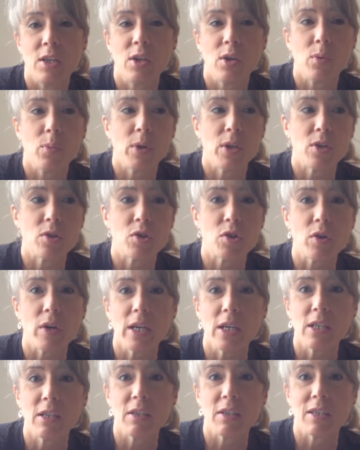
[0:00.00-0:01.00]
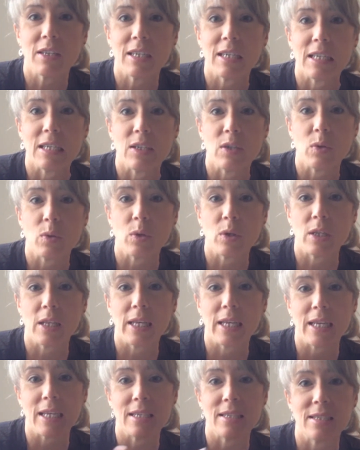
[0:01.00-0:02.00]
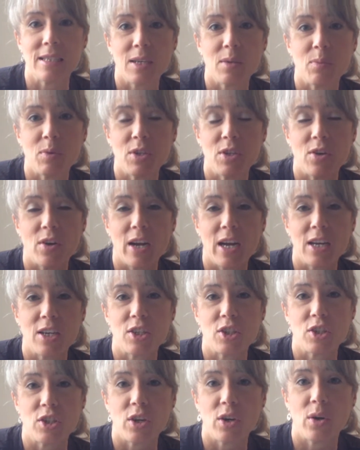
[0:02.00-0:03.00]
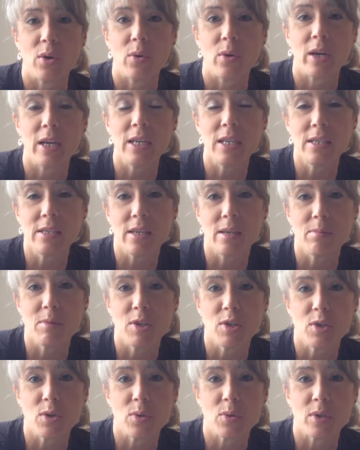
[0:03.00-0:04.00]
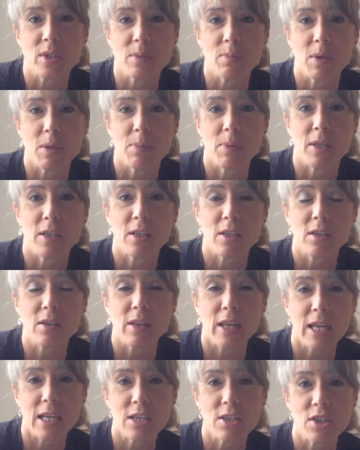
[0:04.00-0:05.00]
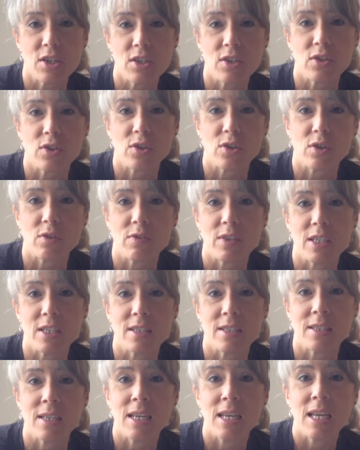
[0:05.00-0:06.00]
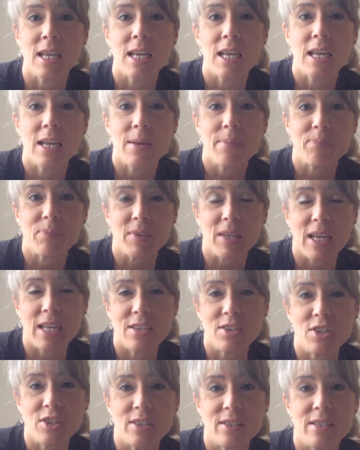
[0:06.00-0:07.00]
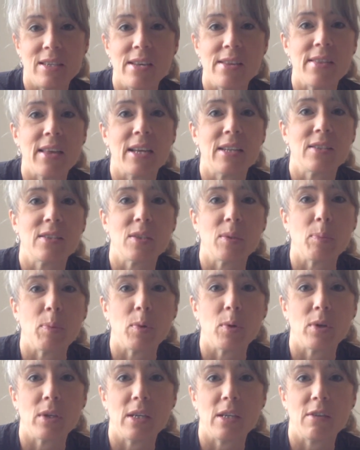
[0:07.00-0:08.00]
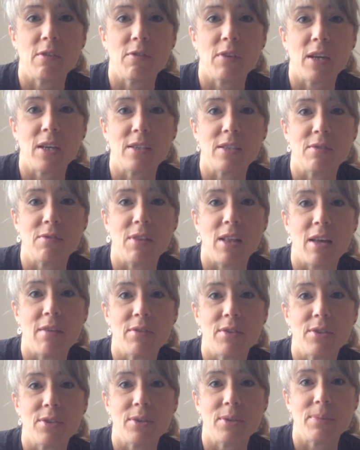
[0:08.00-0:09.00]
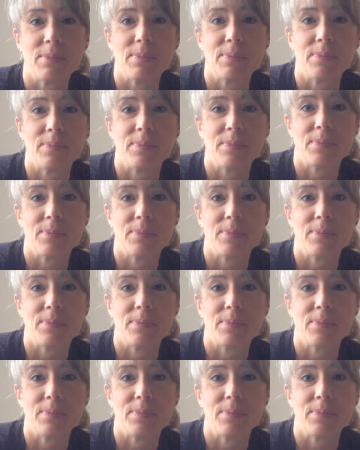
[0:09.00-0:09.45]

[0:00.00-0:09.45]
when you're trailering, or like I said, when you're at a show, or anytime that your horse might be a little anxious, nervous, and just need that supporting effect of lavender.